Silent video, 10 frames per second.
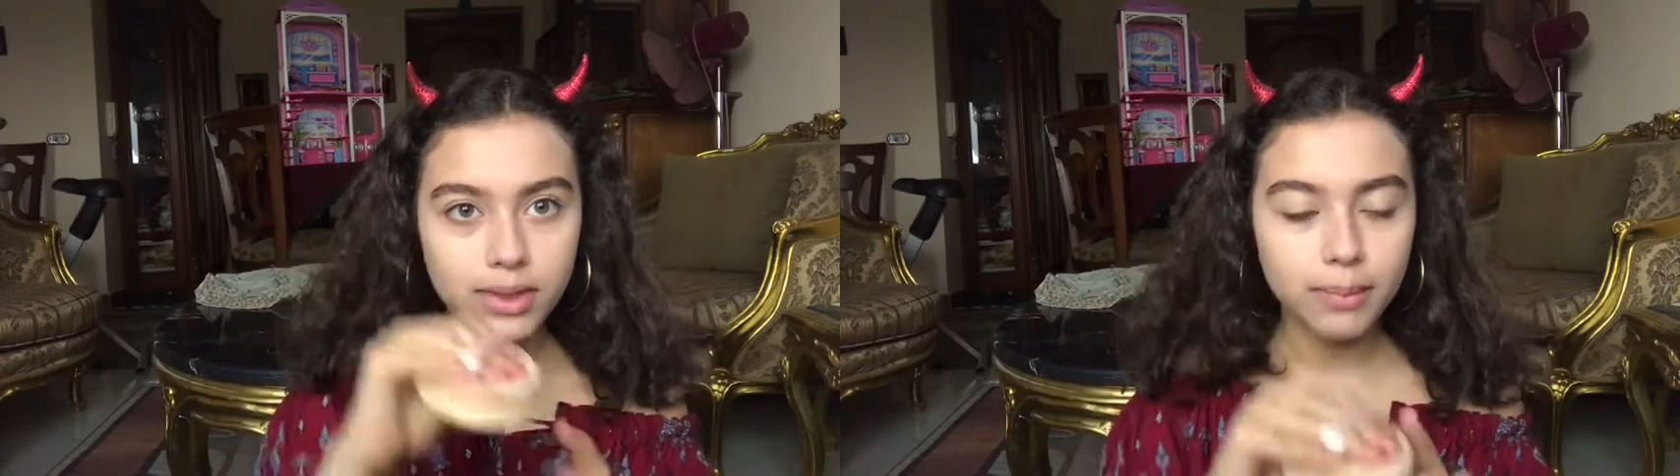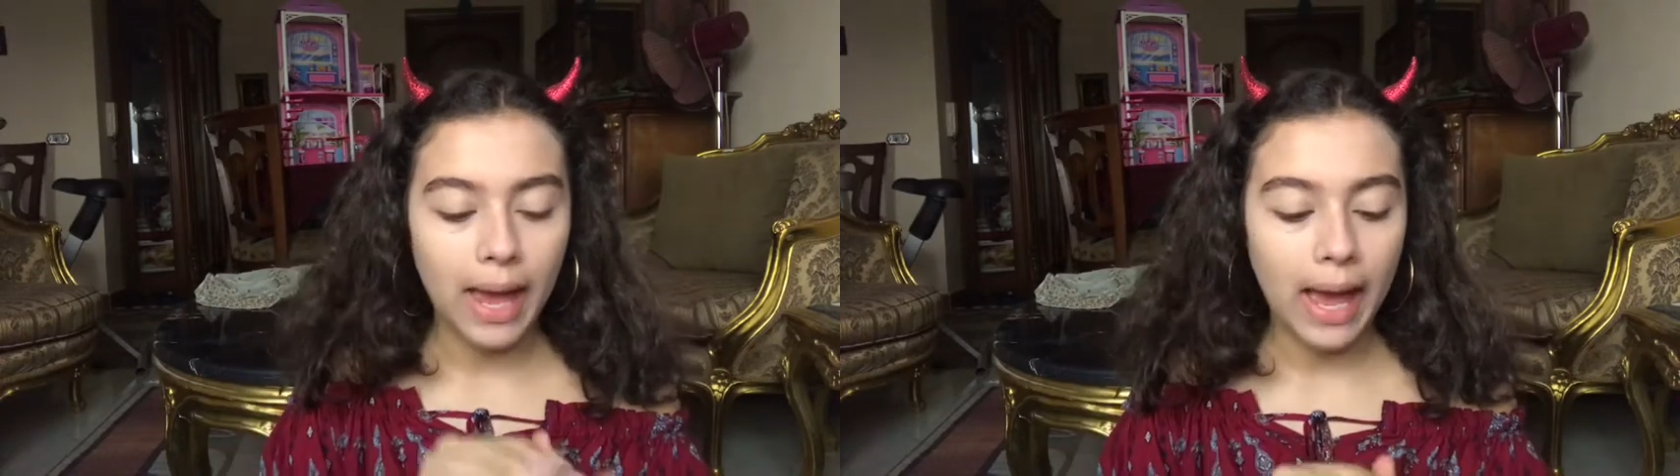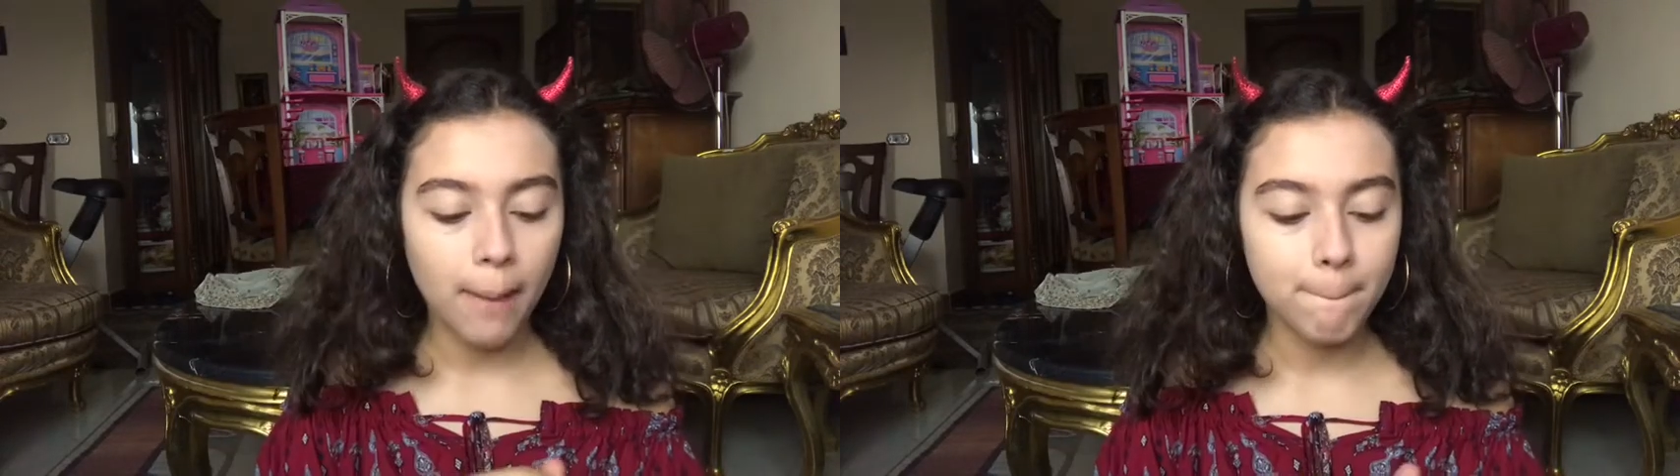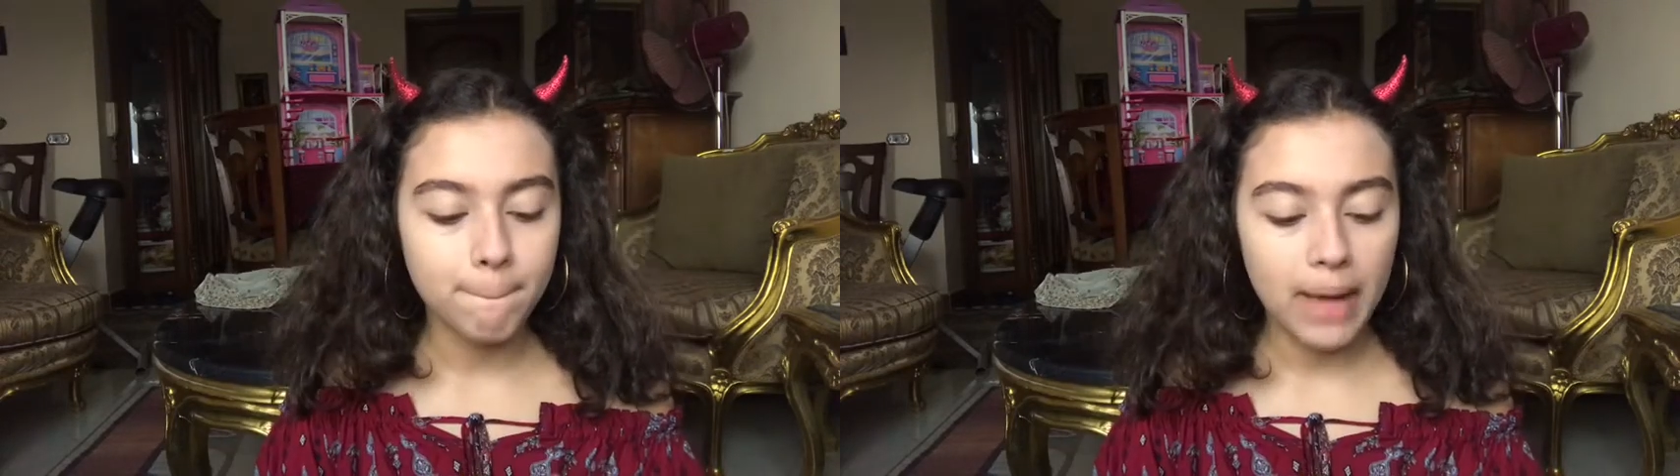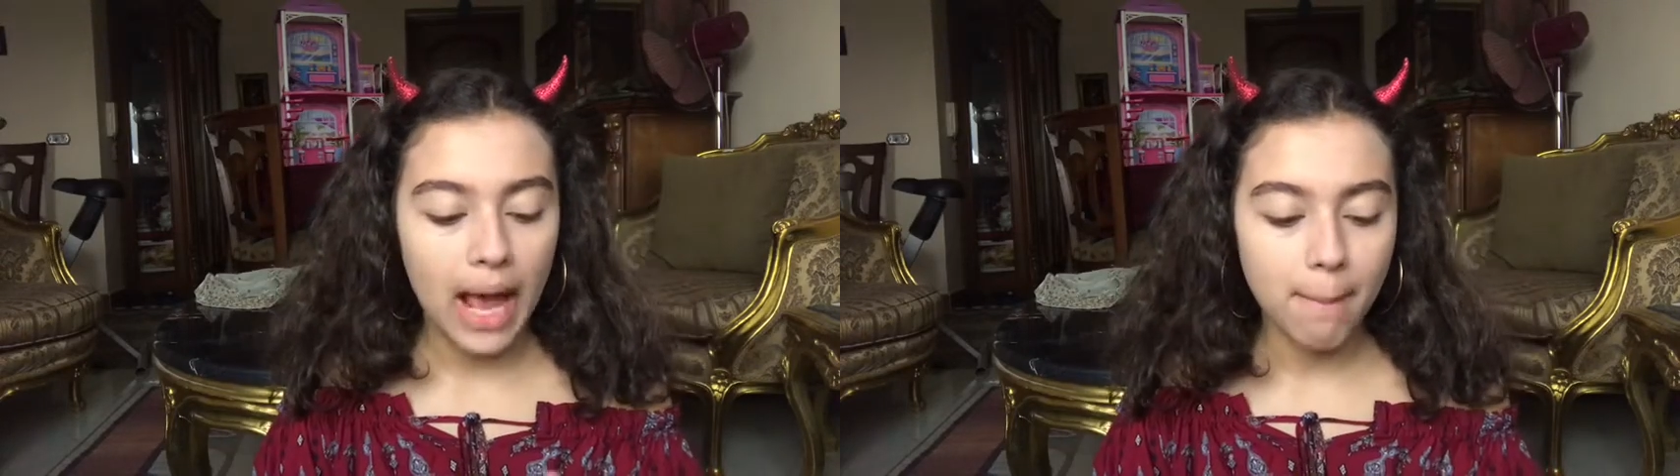pat,
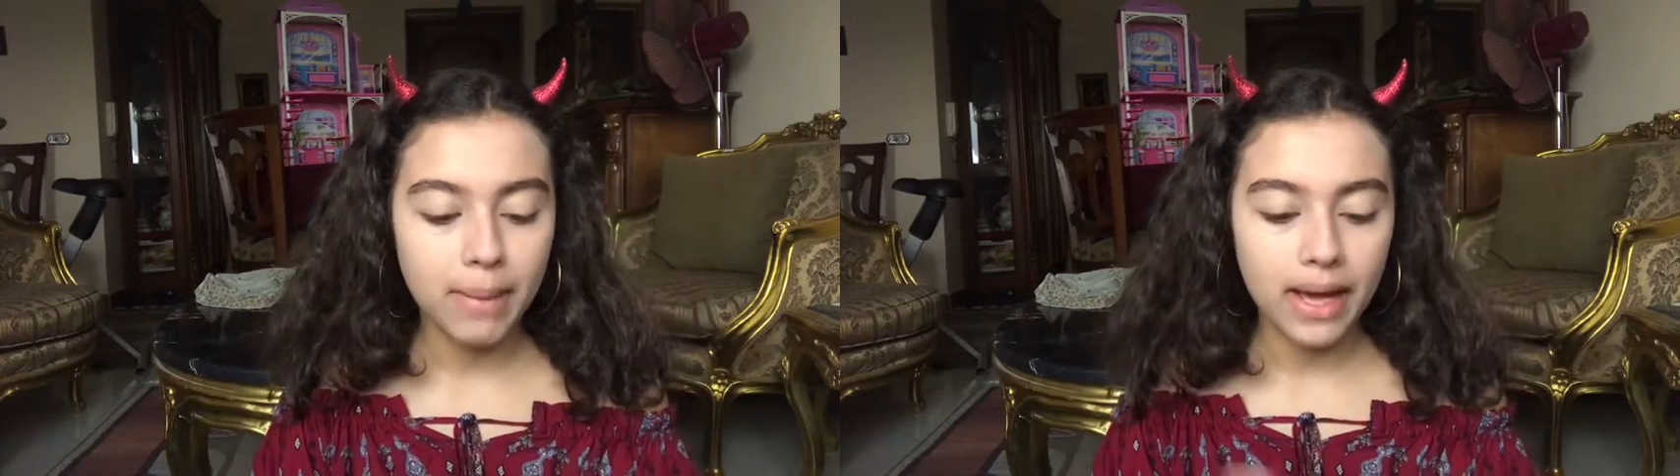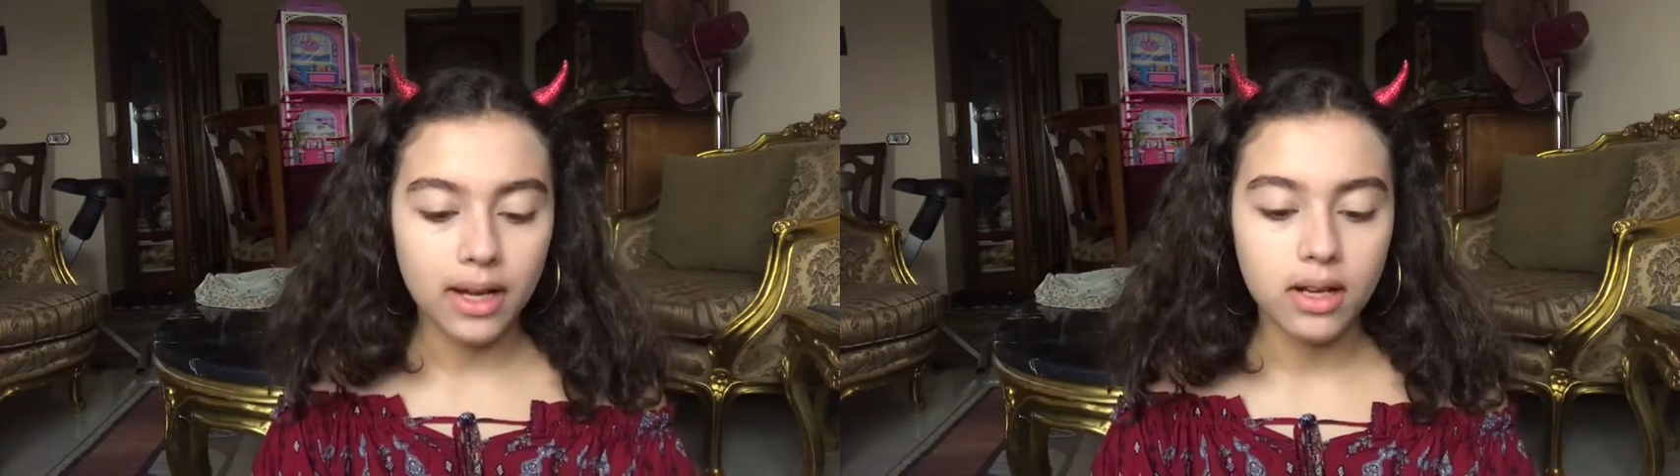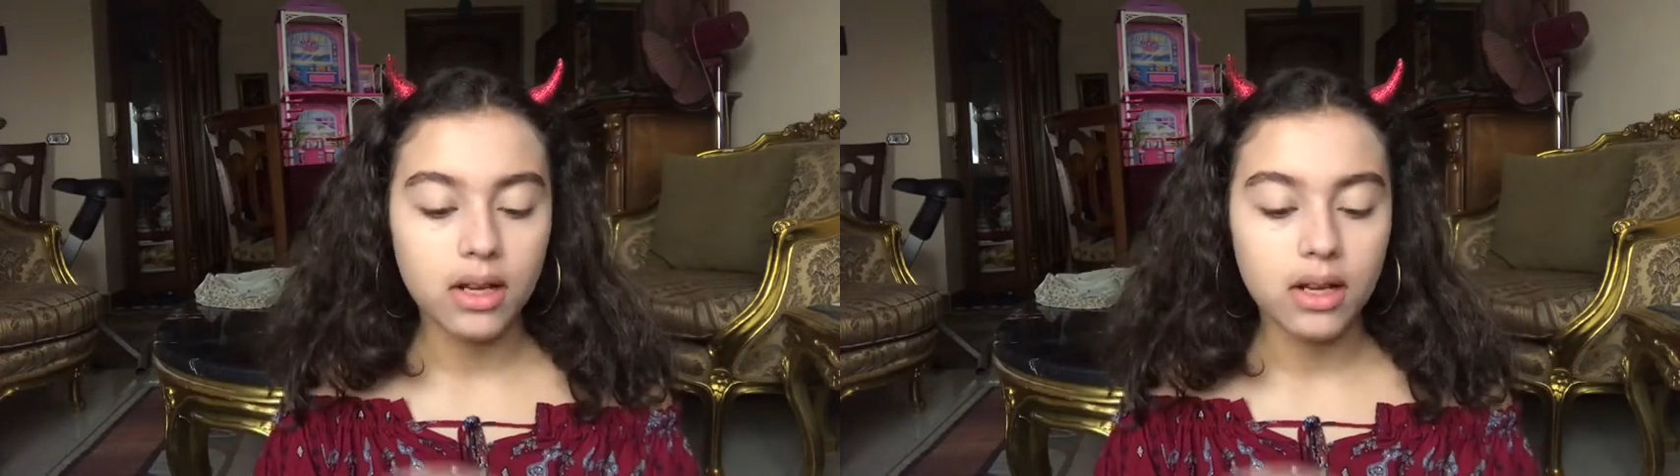pat, pack.